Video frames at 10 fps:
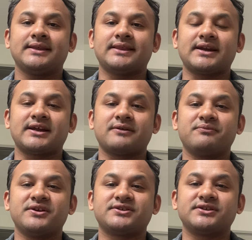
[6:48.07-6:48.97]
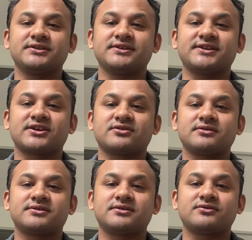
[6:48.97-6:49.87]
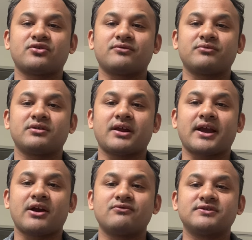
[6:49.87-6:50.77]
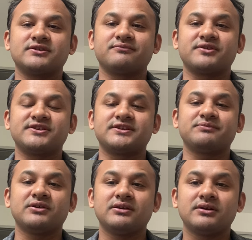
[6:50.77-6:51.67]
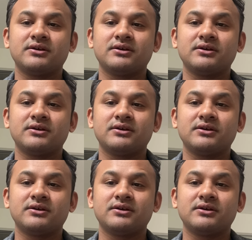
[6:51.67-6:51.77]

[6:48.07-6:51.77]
that are based in the sector's normal accounting principle.